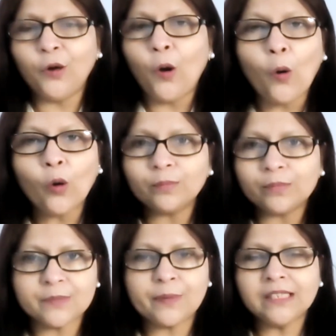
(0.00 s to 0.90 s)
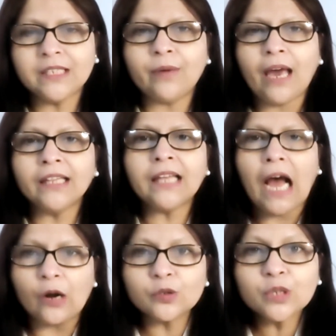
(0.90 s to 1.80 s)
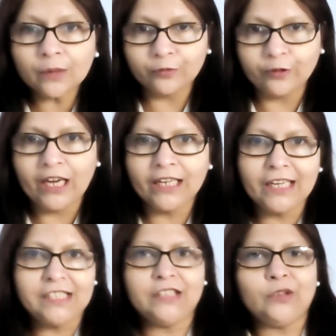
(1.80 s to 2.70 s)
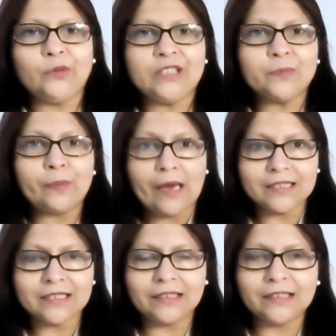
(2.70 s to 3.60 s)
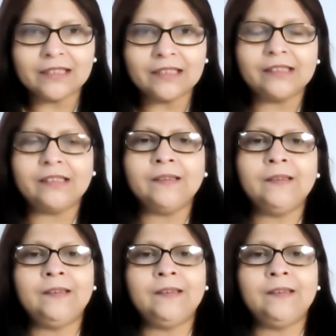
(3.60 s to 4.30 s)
whole perspective and the outcome we are getting through this plastic, isn't it?